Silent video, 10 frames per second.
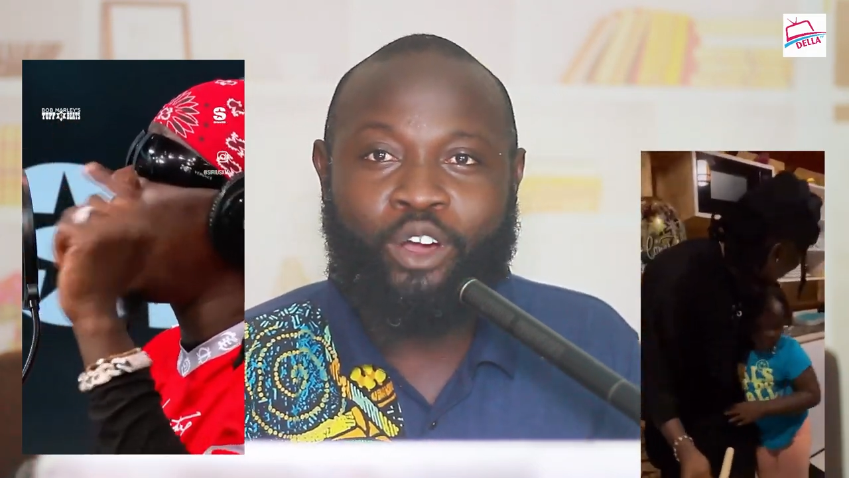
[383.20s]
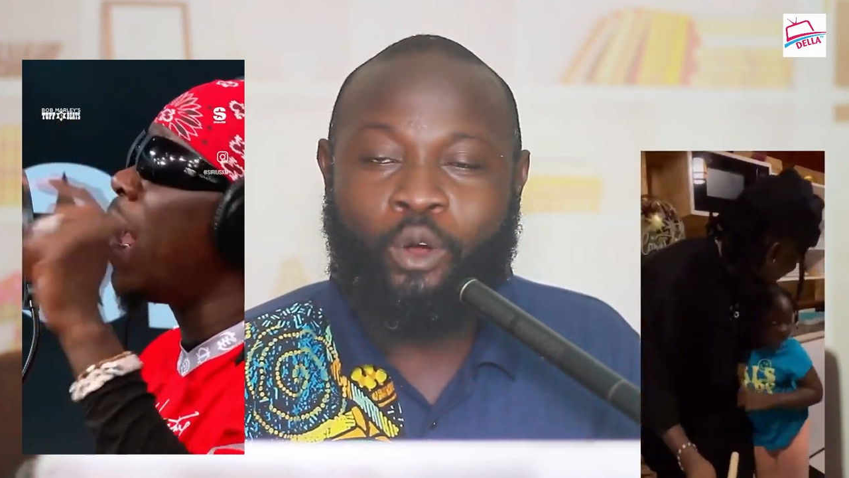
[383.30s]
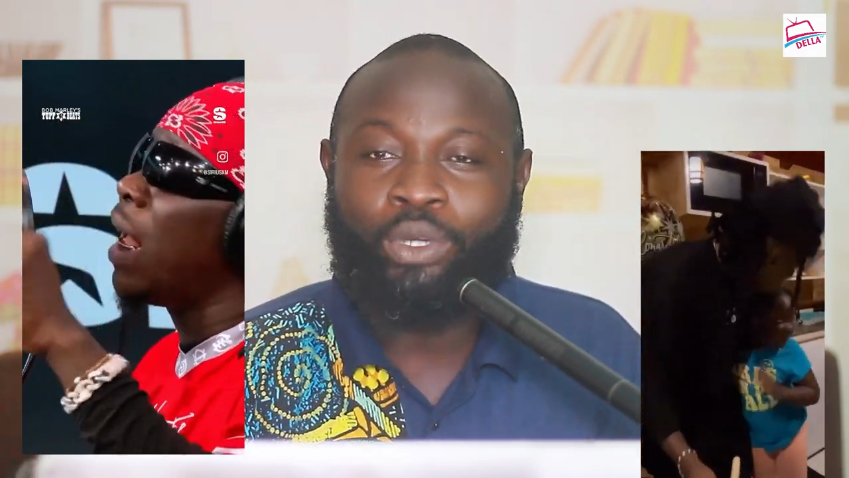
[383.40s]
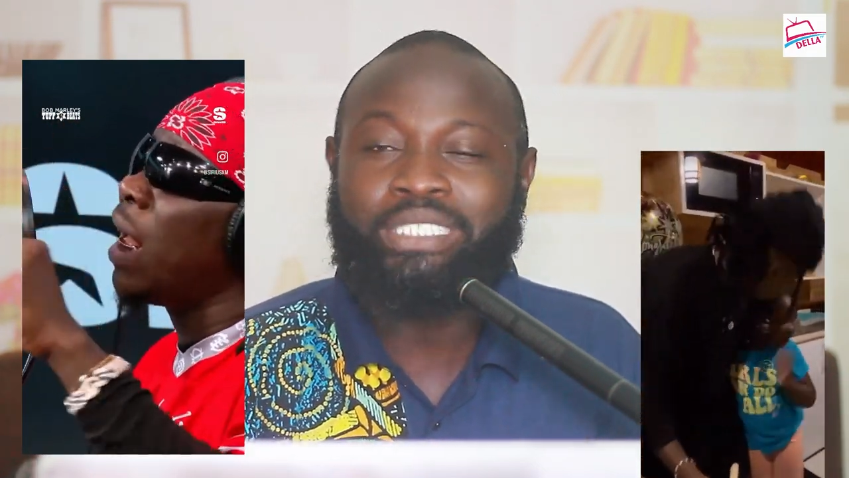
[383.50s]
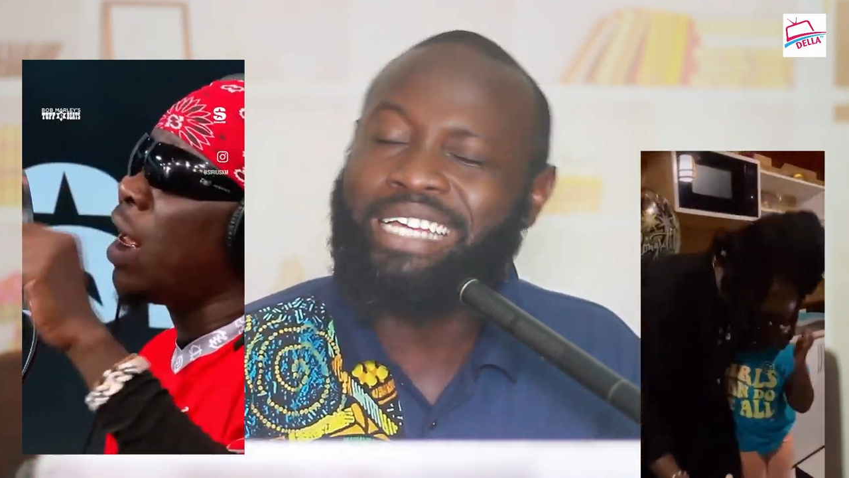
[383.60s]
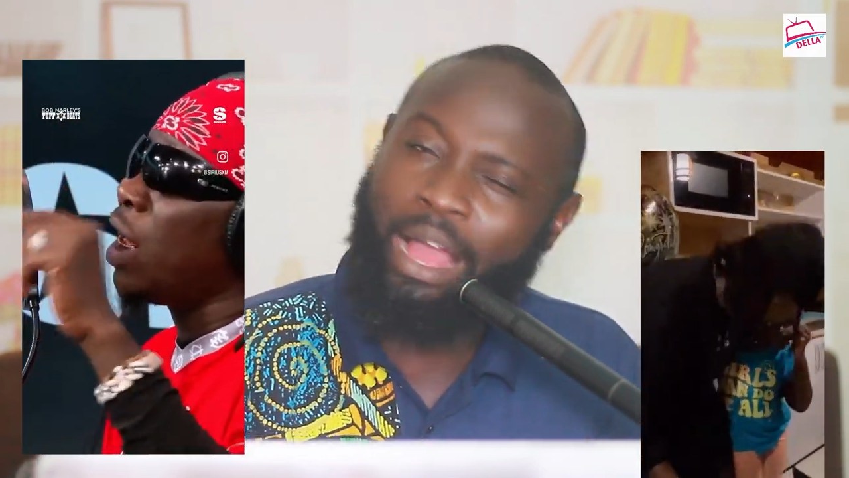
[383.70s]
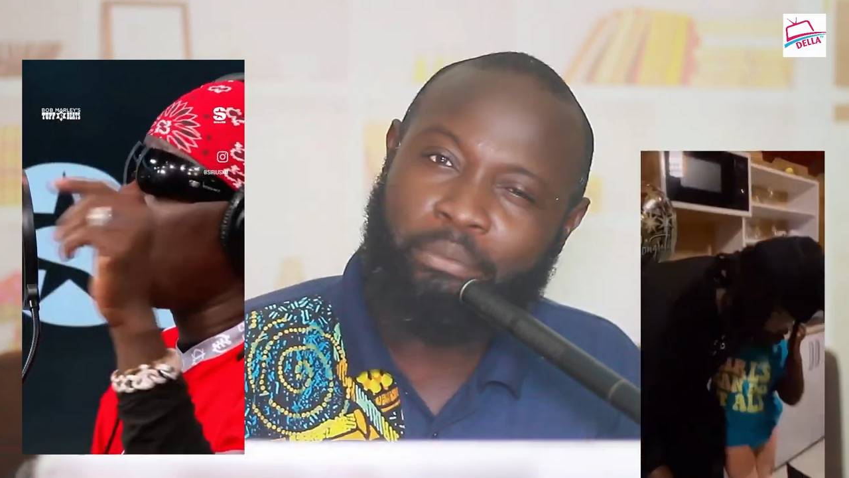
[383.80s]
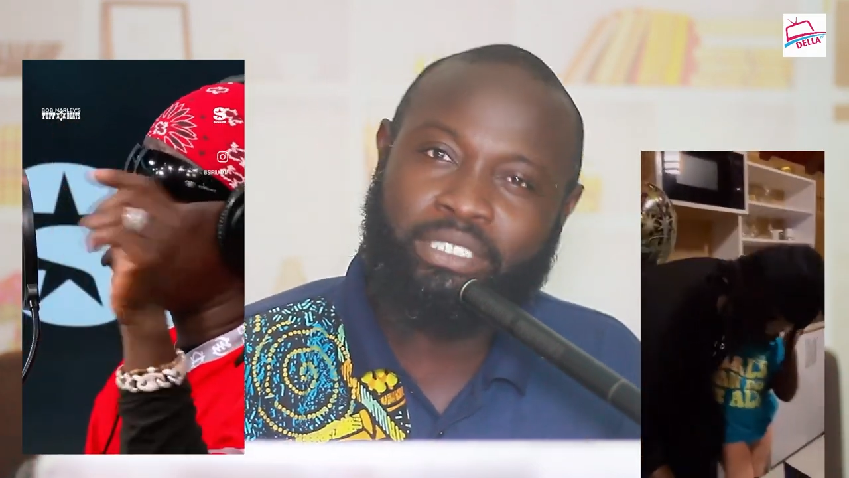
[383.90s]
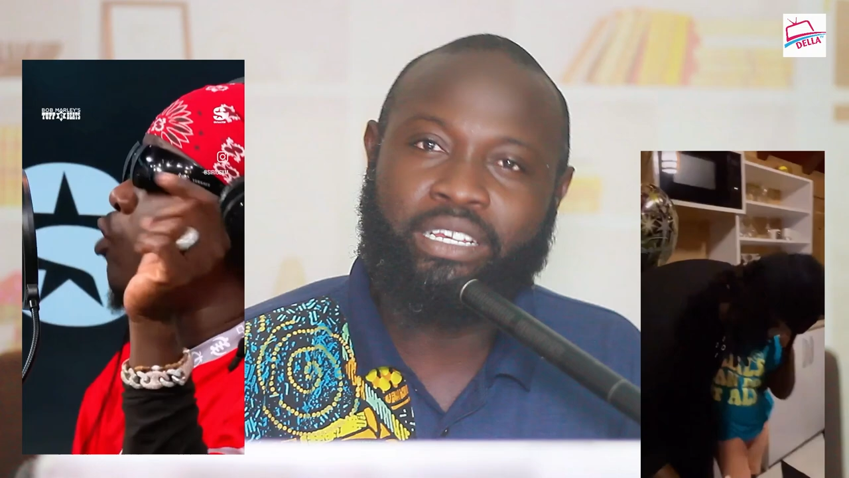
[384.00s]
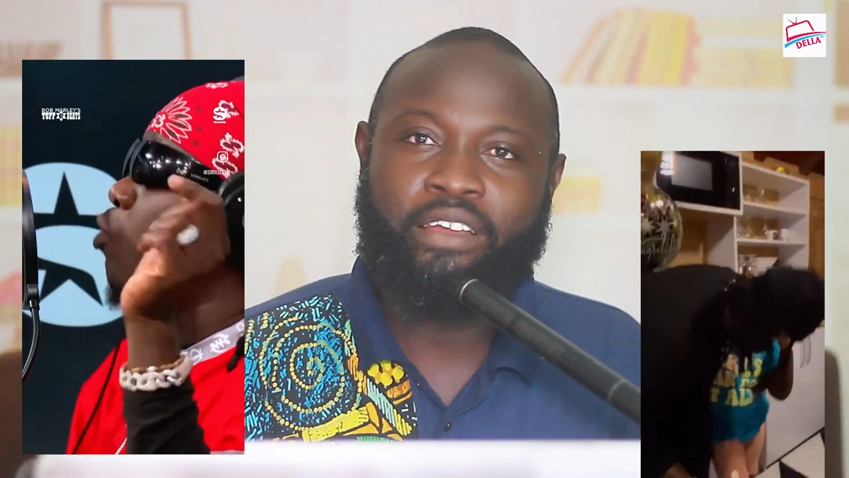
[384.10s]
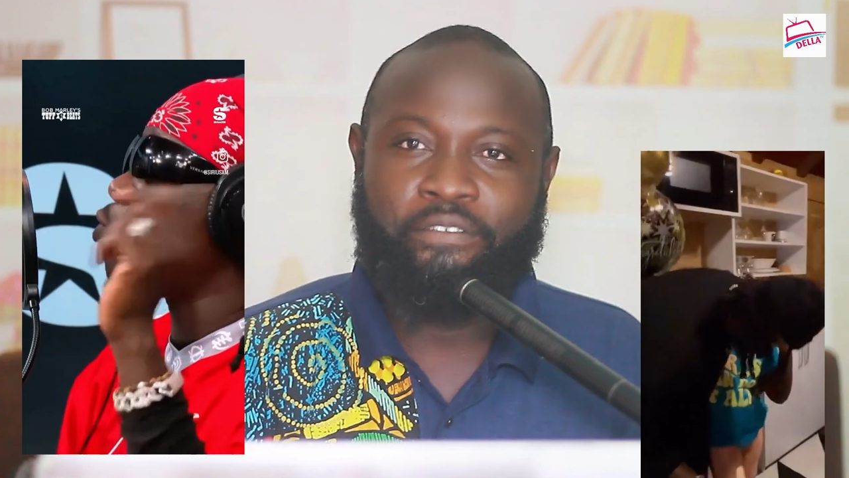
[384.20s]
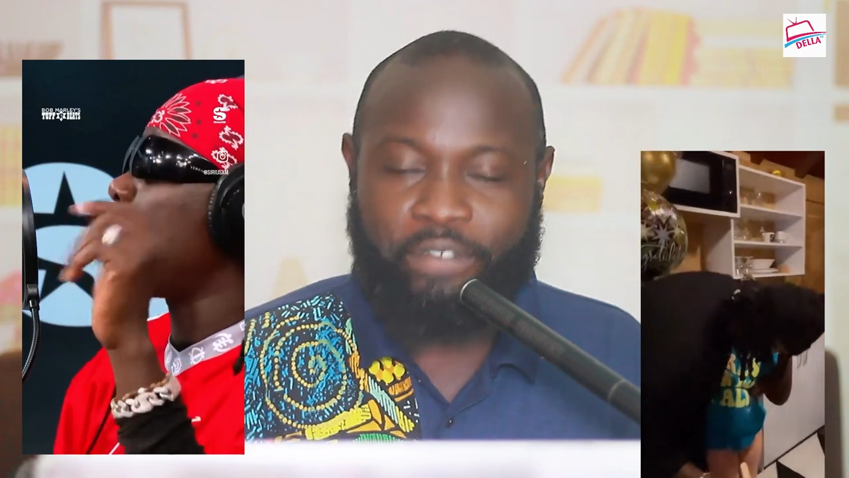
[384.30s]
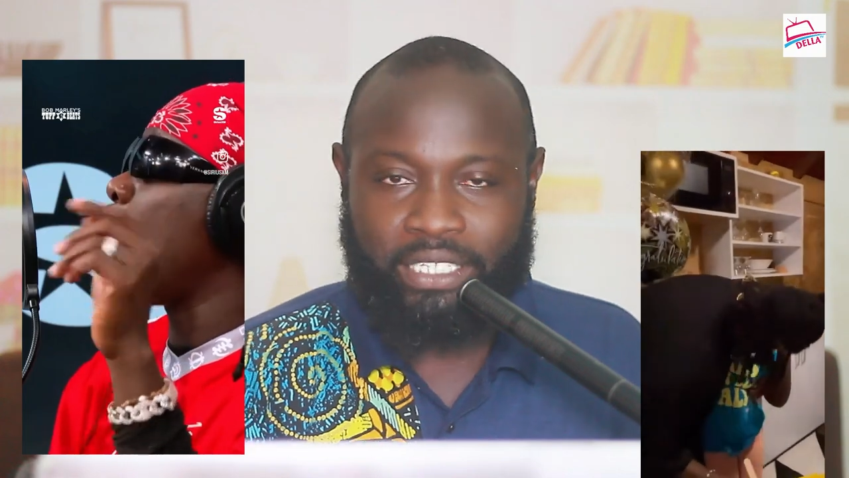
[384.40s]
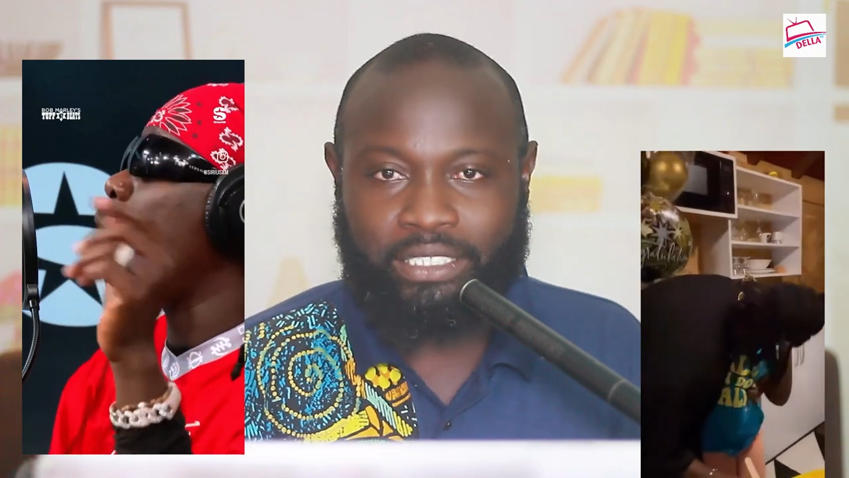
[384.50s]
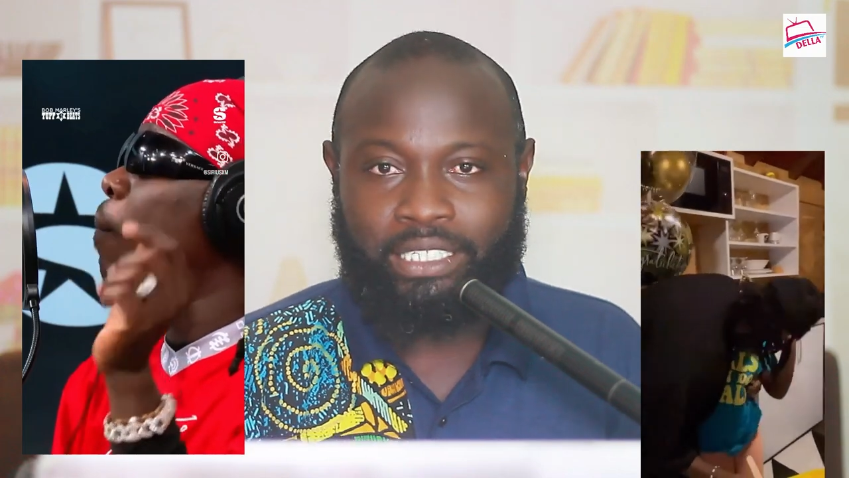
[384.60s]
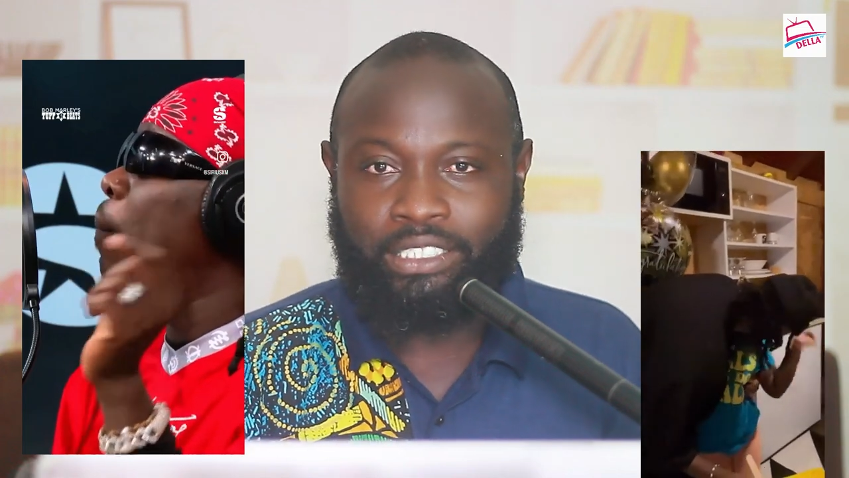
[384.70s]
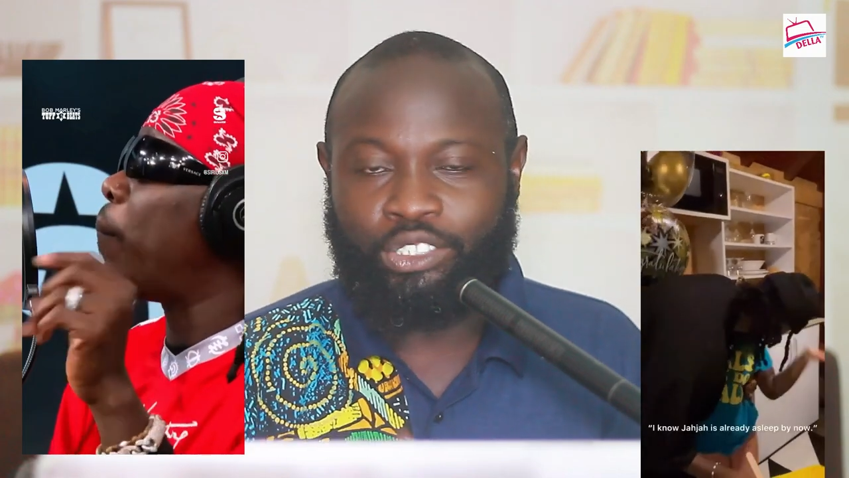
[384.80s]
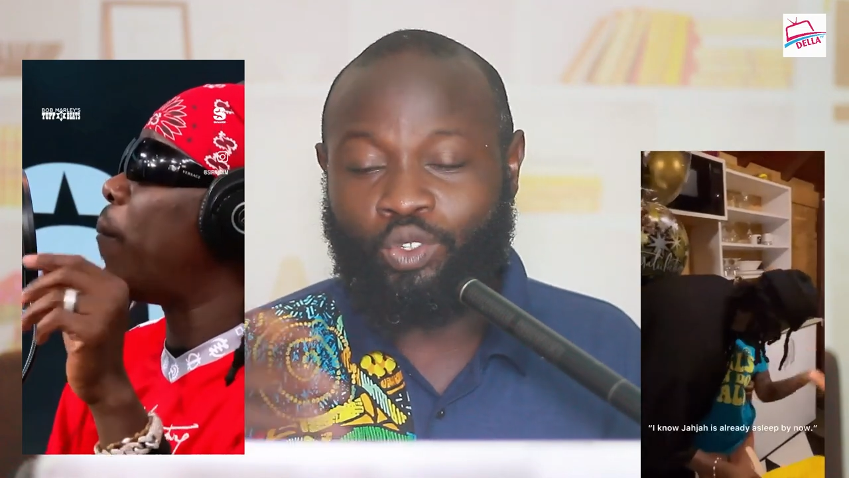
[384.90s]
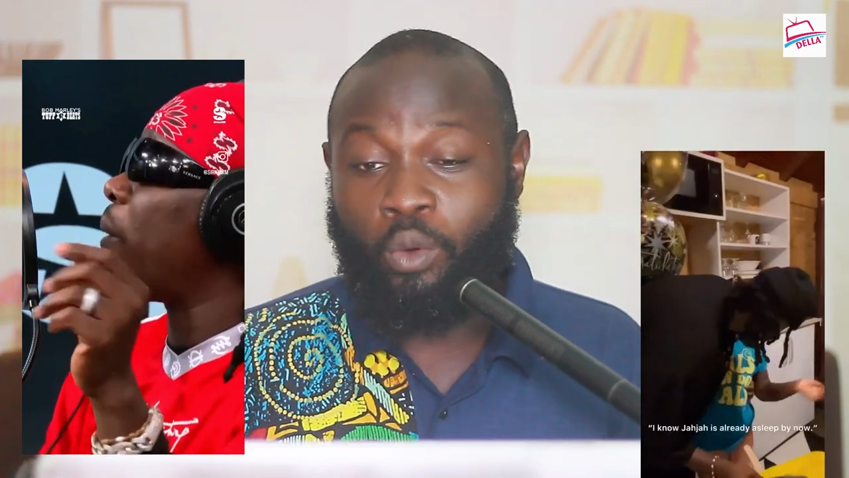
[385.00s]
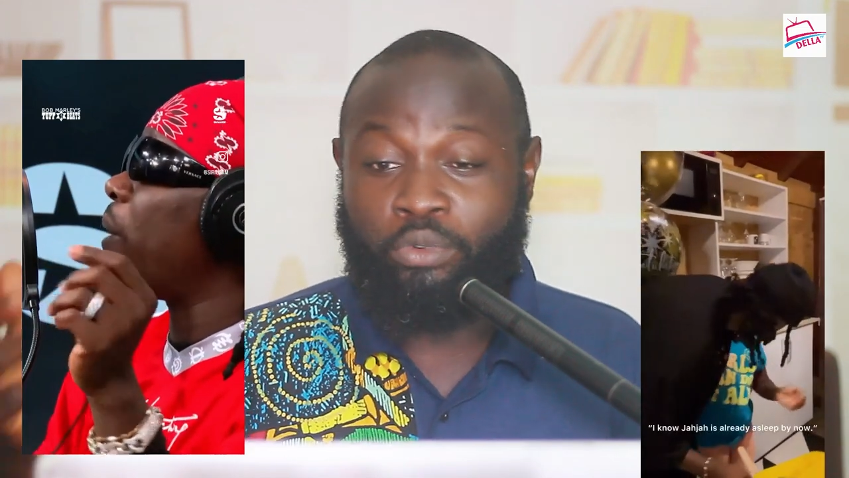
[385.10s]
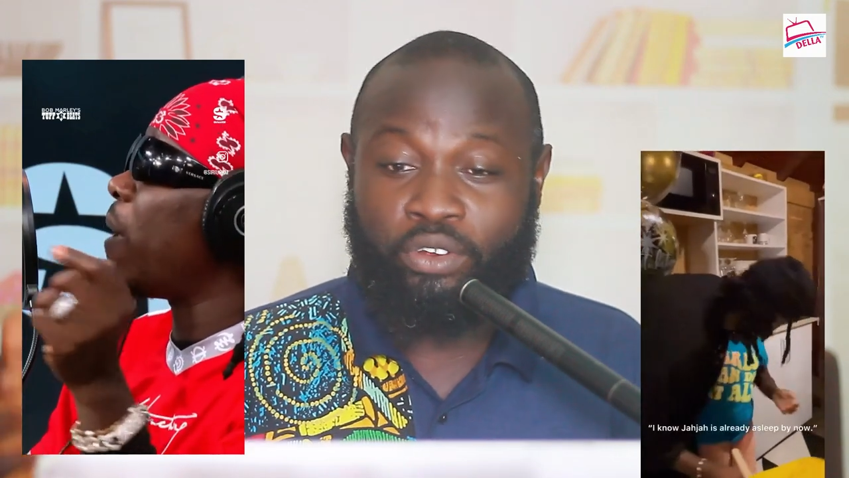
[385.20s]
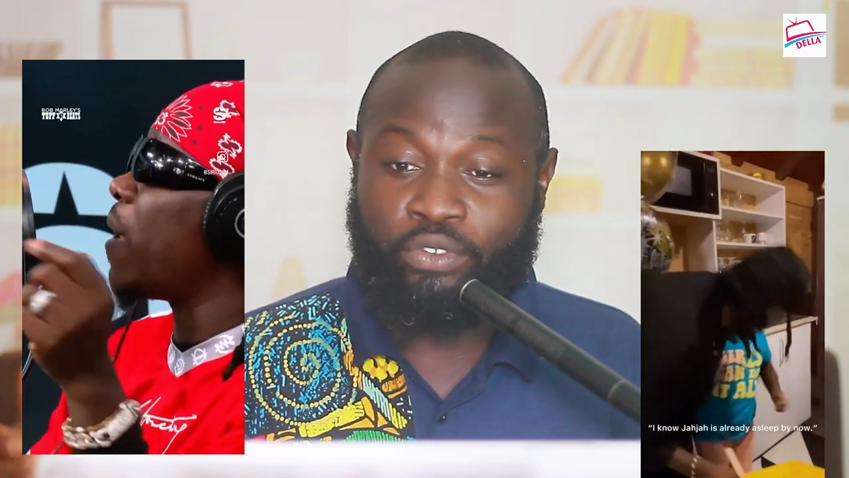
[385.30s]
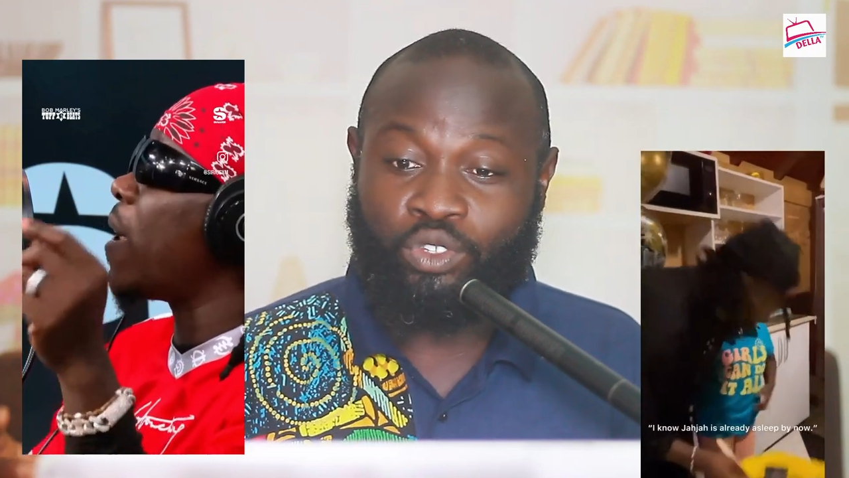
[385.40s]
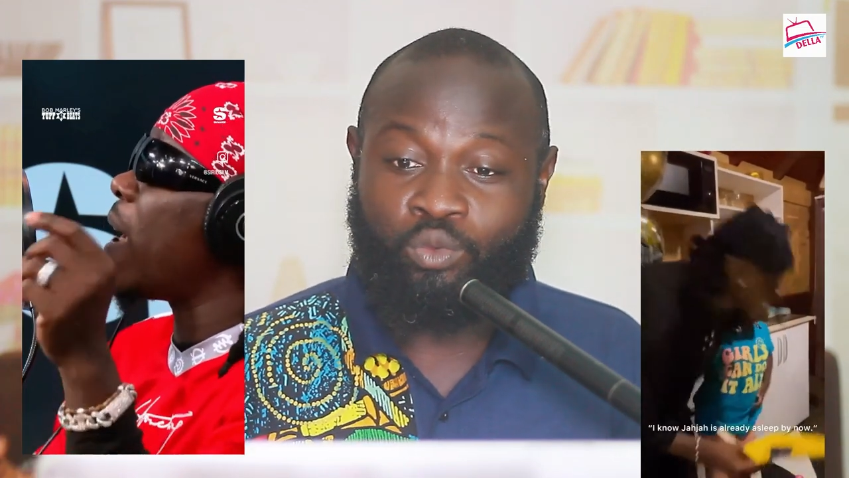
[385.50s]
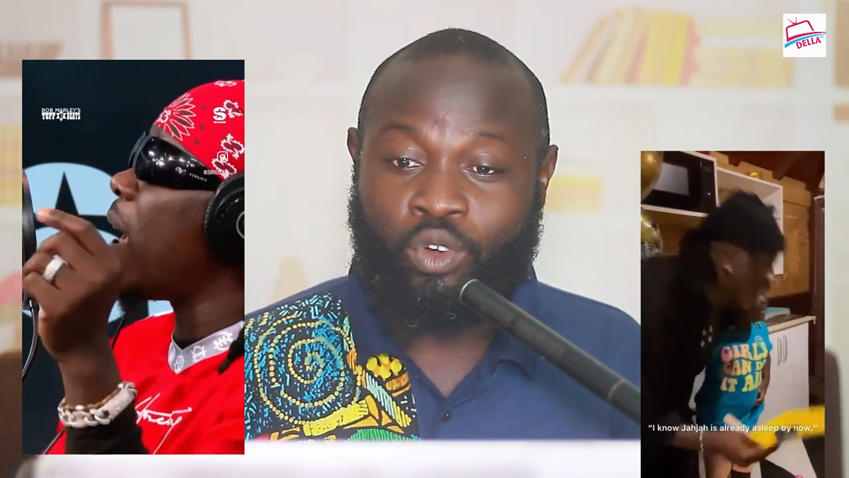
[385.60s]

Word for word: always comes first. This is so beautiful to